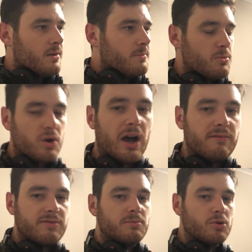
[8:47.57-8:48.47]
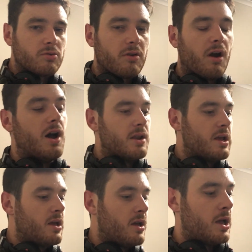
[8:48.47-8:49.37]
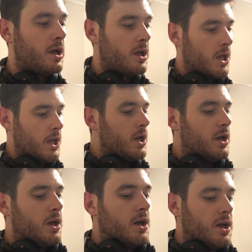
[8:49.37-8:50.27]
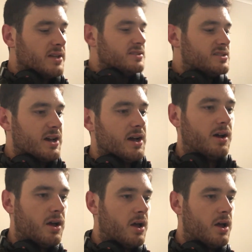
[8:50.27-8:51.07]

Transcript: A bit more comfortable to ride. And